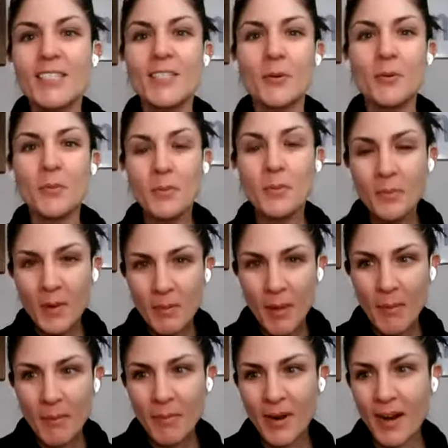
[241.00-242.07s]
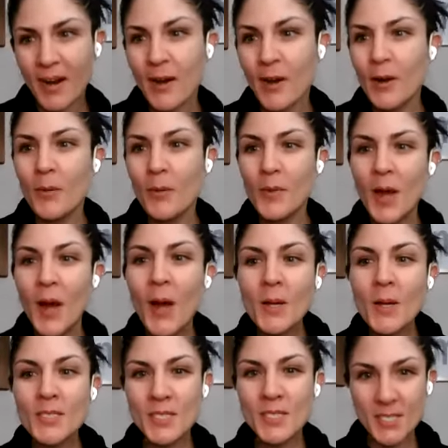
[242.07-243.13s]
So remember, we
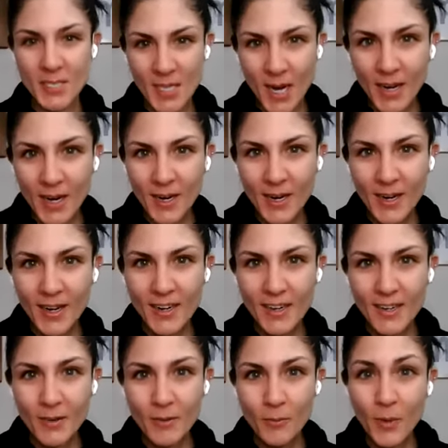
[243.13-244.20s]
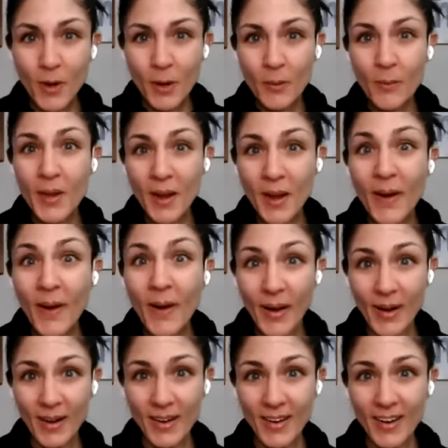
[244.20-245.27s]
all start where we
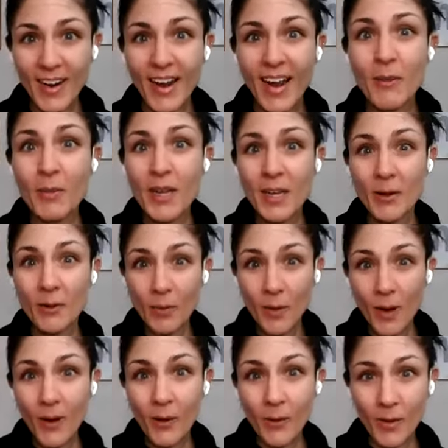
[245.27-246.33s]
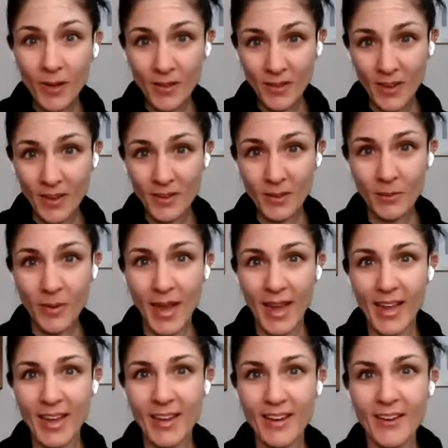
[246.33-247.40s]
are and we grow along the
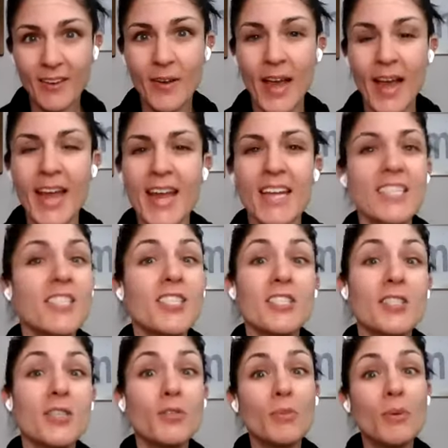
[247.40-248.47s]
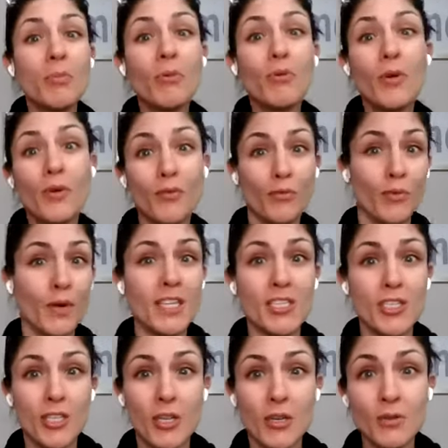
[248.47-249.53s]
way. Okay. It's just those people who have
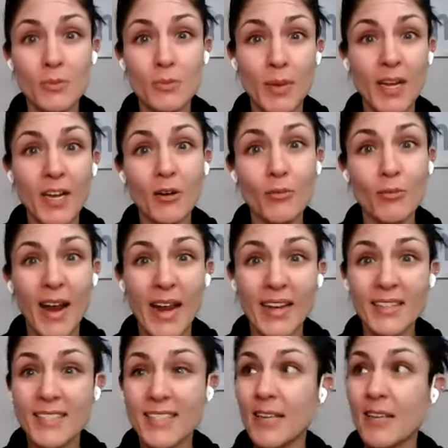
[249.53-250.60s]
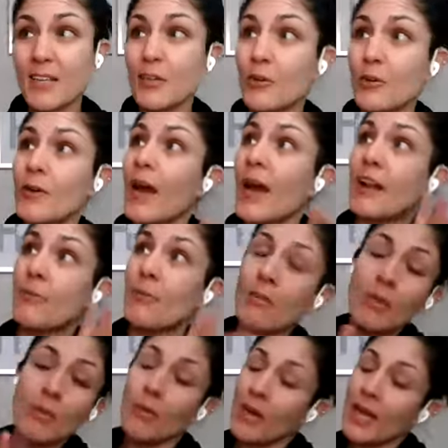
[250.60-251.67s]
reached those bigger ranks that you're kind of
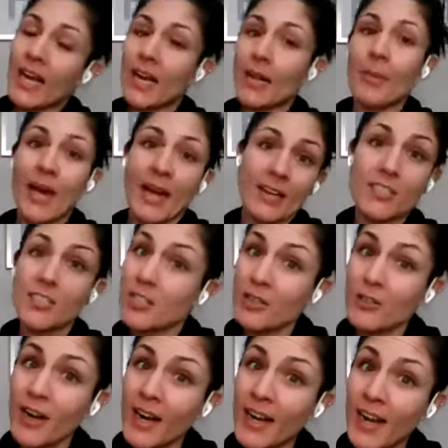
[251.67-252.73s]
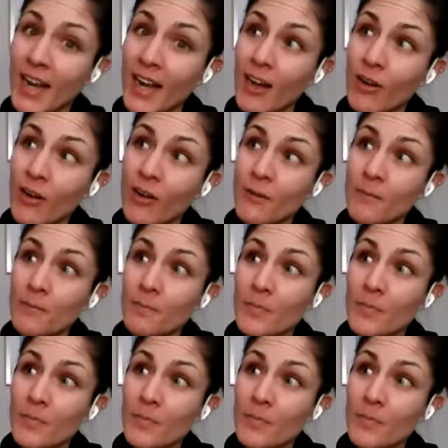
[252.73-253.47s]
maybe putting on a pedestal right now.